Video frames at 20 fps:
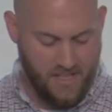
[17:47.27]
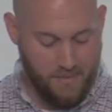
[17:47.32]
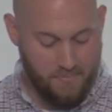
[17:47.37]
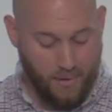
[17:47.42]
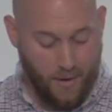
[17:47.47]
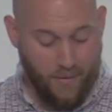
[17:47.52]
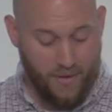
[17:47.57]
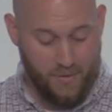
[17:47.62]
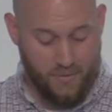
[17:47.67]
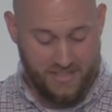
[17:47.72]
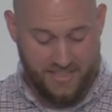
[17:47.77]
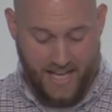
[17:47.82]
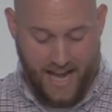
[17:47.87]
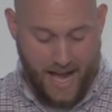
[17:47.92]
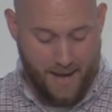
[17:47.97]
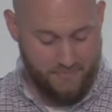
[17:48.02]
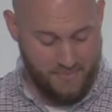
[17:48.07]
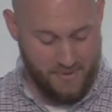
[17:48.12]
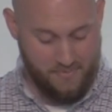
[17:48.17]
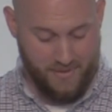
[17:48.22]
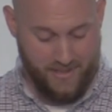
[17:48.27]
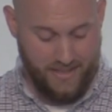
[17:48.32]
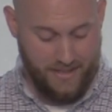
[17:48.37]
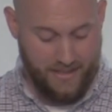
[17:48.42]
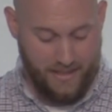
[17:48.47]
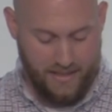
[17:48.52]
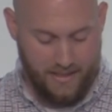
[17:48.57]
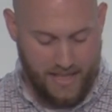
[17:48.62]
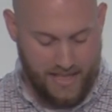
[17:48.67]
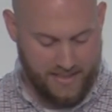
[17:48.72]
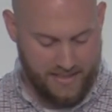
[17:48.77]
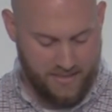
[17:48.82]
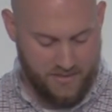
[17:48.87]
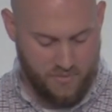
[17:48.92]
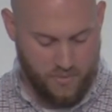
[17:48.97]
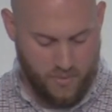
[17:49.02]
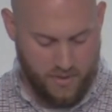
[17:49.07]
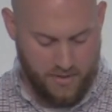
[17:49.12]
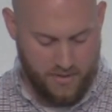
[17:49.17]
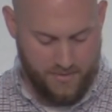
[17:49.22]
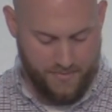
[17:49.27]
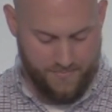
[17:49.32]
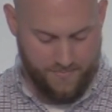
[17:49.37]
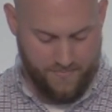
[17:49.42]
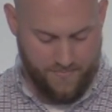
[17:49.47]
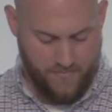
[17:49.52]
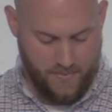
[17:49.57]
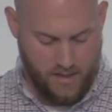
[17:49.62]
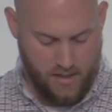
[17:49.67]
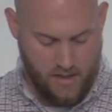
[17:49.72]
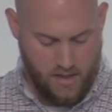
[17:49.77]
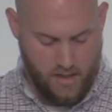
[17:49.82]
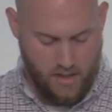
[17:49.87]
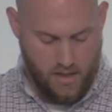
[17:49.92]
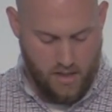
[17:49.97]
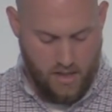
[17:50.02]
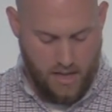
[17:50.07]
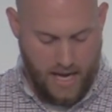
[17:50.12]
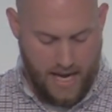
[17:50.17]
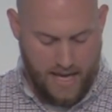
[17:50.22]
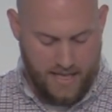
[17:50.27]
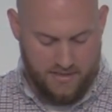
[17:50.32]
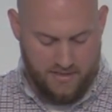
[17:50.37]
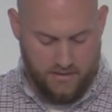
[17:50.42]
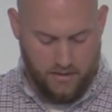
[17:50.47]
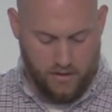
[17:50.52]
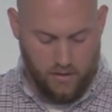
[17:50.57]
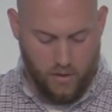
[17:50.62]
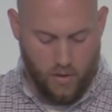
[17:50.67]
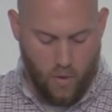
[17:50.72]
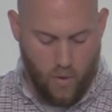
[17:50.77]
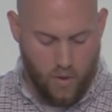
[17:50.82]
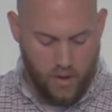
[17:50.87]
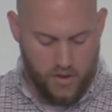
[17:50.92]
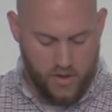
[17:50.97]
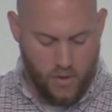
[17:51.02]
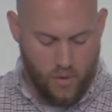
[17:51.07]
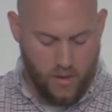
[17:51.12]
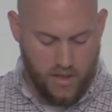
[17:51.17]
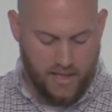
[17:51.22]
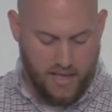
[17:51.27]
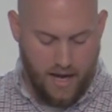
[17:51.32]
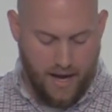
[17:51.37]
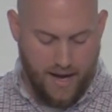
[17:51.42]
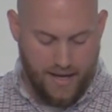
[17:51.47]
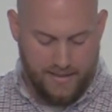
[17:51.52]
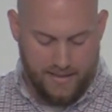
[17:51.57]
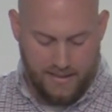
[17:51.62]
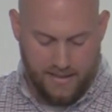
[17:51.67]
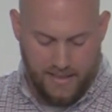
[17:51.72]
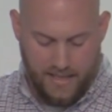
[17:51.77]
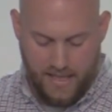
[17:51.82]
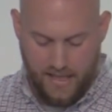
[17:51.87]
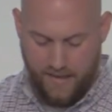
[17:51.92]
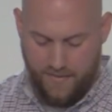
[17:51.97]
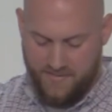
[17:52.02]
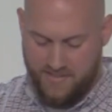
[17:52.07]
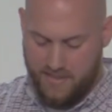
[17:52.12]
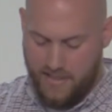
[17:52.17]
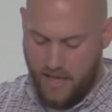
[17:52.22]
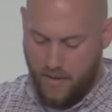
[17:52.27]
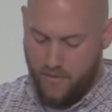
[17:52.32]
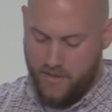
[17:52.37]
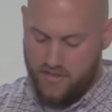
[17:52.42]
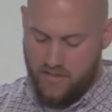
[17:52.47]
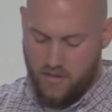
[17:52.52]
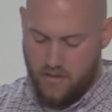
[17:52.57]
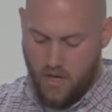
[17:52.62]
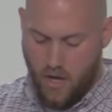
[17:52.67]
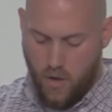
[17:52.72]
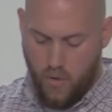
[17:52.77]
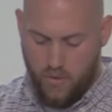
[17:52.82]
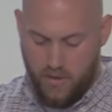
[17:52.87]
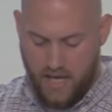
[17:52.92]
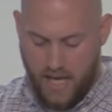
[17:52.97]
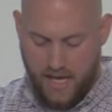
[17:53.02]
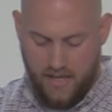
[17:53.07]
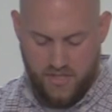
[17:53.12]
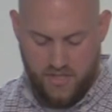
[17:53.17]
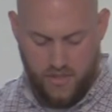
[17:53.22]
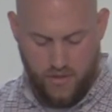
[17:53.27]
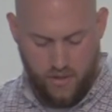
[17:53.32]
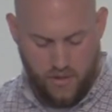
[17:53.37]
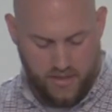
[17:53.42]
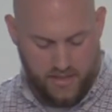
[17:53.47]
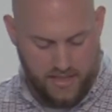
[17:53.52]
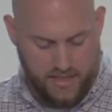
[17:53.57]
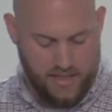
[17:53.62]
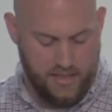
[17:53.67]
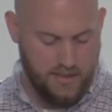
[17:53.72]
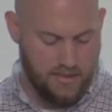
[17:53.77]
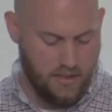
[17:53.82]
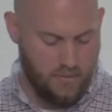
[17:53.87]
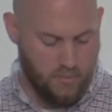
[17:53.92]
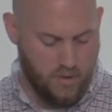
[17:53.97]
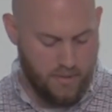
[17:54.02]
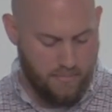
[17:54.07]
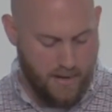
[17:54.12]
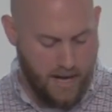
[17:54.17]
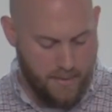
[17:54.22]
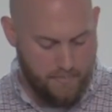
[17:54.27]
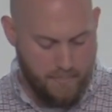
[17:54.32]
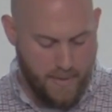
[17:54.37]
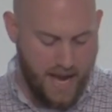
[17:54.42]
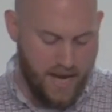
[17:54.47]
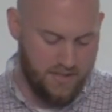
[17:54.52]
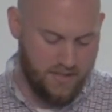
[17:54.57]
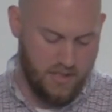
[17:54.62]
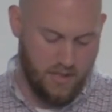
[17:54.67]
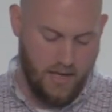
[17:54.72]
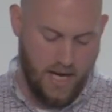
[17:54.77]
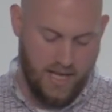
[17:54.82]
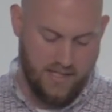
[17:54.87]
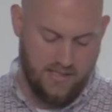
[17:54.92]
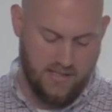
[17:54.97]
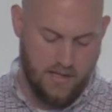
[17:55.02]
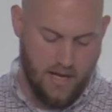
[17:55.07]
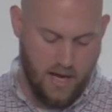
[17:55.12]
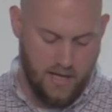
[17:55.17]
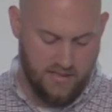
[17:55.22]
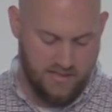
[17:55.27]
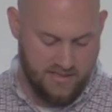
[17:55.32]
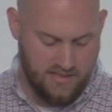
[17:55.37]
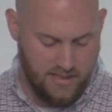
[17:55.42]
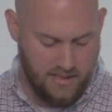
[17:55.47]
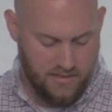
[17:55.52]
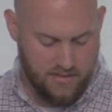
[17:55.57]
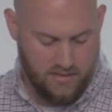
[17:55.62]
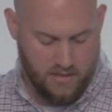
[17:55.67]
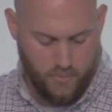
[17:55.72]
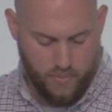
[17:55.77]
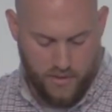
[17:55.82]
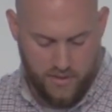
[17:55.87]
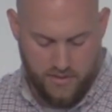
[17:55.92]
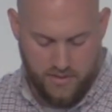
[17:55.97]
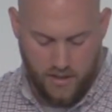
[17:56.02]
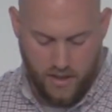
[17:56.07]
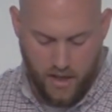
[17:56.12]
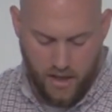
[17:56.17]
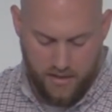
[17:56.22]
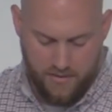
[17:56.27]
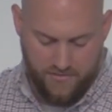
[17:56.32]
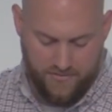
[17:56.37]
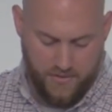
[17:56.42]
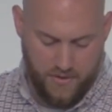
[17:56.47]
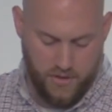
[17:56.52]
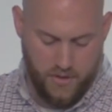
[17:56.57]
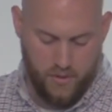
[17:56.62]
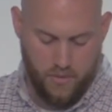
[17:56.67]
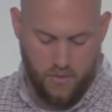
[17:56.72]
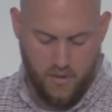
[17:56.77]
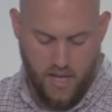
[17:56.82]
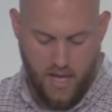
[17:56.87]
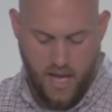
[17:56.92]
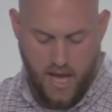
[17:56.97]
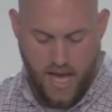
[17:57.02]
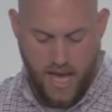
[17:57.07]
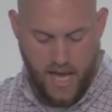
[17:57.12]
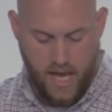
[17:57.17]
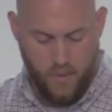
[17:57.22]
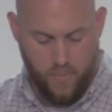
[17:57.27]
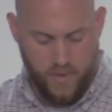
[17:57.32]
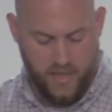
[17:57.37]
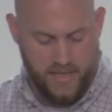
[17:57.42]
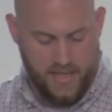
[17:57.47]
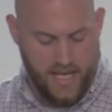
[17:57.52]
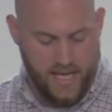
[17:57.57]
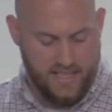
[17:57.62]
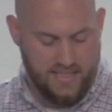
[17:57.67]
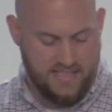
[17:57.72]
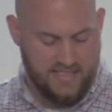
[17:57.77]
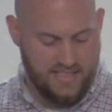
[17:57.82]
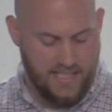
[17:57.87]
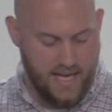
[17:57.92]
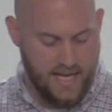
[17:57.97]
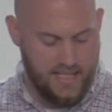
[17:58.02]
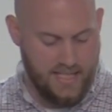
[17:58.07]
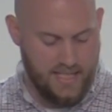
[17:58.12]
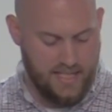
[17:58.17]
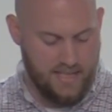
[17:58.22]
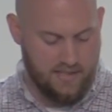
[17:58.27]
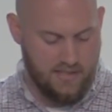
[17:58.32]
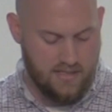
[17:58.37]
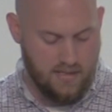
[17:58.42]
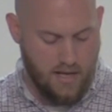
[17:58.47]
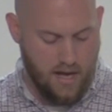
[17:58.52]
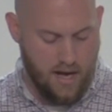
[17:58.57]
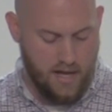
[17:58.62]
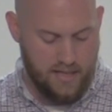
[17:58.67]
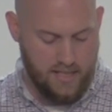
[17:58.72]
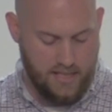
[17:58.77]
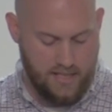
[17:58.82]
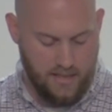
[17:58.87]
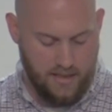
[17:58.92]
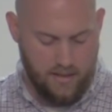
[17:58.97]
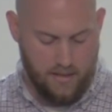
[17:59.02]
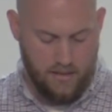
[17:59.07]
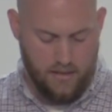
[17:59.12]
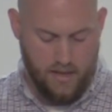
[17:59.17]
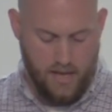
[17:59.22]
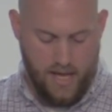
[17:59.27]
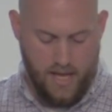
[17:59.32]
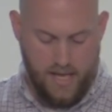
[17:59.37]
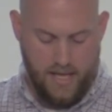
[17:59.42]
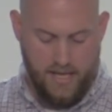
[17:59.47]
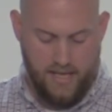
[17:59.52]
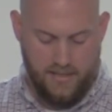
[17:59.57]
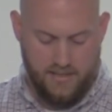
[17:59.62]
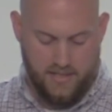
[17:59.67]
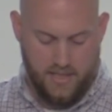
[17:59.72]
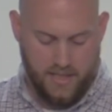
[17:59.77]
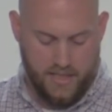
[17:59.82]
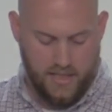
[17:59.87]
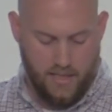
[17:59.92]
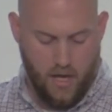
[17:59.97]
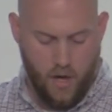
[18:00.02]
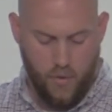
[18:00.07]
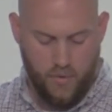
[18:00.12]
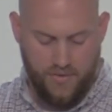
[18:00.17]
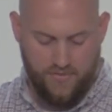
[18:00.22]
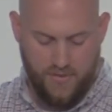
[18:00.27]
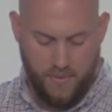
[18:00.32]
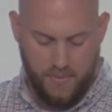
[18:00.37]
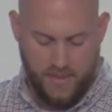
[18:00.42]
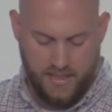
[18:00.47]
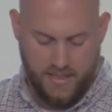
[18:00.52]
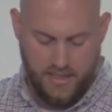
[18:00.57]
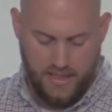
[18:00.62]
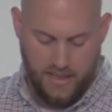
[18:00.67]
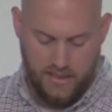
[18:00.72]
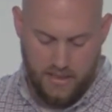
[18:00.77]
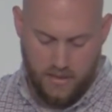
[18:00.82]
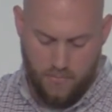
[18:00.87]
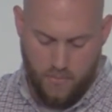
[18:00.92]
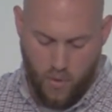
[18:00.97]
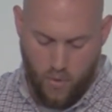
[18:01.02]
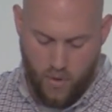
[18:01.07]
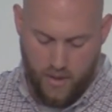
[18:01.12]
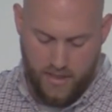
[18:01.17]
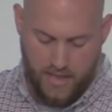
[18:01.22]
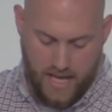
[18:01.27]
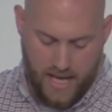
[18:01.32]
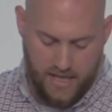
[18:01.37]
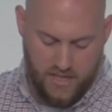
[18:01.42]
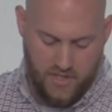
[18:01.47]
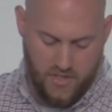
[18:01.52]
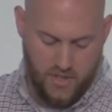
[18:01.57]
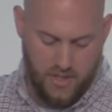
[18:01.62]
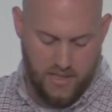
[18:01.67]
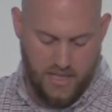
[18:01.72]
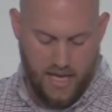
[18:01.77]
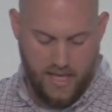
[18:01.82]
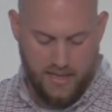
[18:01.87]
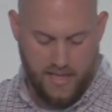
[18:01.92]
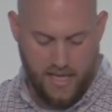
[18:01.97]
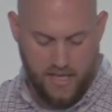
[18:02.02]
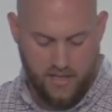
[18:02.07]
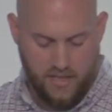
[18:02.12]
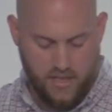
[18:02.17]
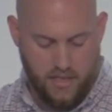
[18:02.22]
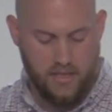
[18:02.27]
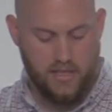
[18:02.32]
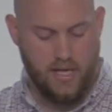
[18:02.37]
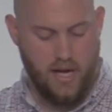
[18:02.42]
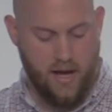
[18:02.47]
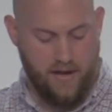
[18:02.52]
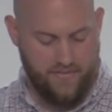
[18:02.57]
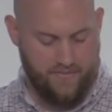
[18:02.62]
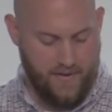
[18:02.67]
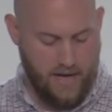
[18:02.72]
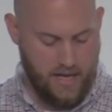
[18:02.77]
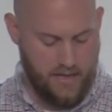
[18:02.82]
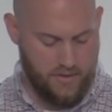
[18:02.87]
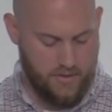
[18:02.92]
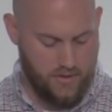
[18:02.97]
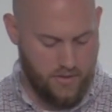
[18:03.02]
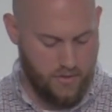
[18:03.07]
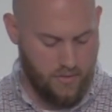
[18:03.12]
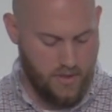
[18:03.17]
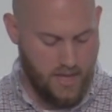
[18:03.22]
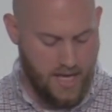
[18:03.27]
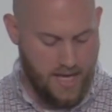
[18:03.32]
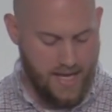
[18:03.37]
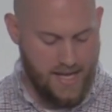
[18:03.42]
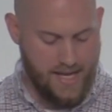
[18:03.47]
He probably was happy, but he didn't like his word. "As the Lord your God lives, there is no nation or kingdom where my master has not sent someone to hunt for you. And when they said he is not here, he took an oath from the kingdom or nation that they could not find you.